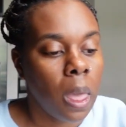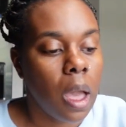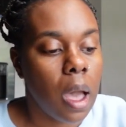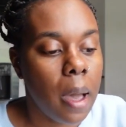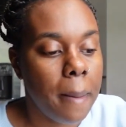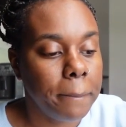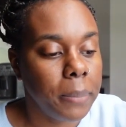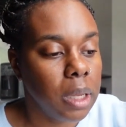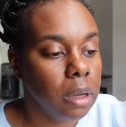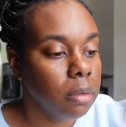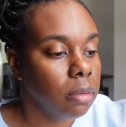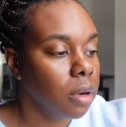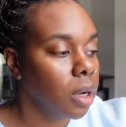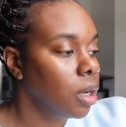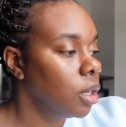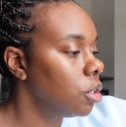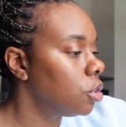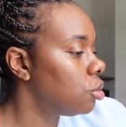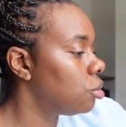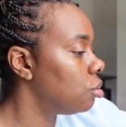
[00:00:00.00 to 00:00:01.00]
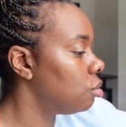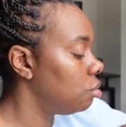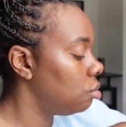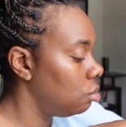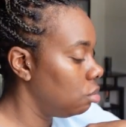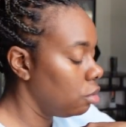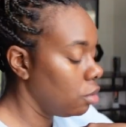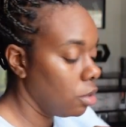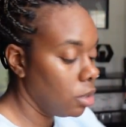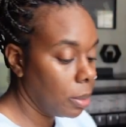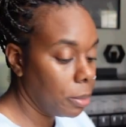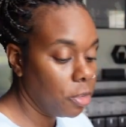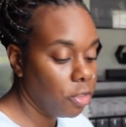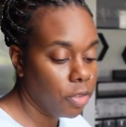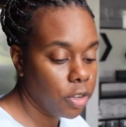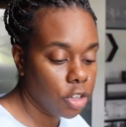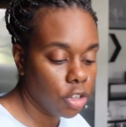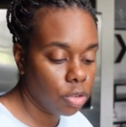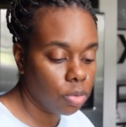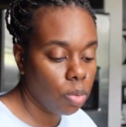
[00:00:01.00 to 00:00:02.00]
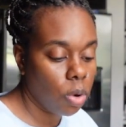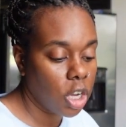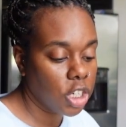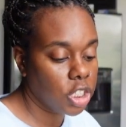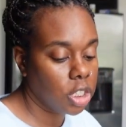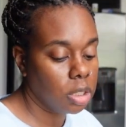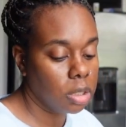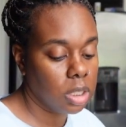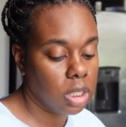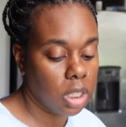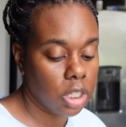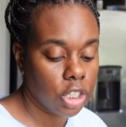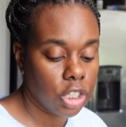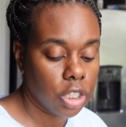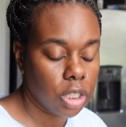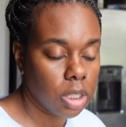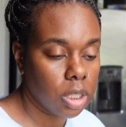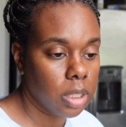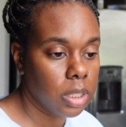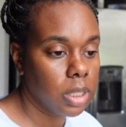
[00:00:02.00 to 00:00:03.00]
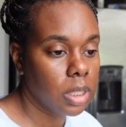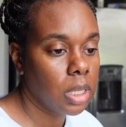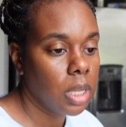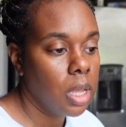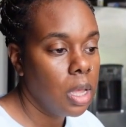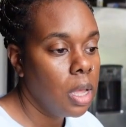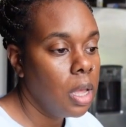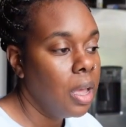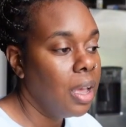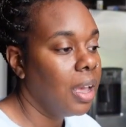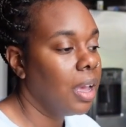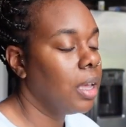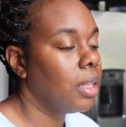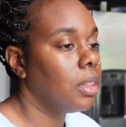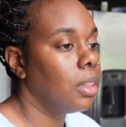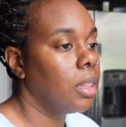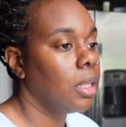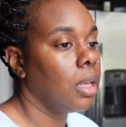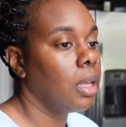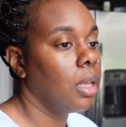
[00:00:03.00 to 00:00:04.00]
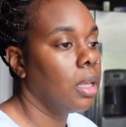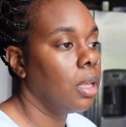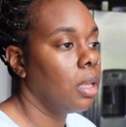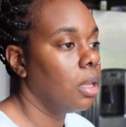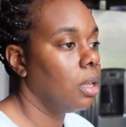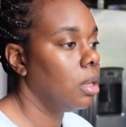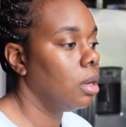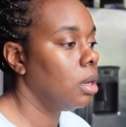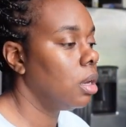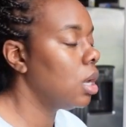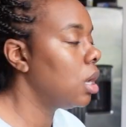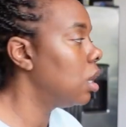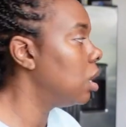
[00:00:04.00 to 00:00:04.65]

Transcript: I'm getting ready to, let me finish washing dishes, and then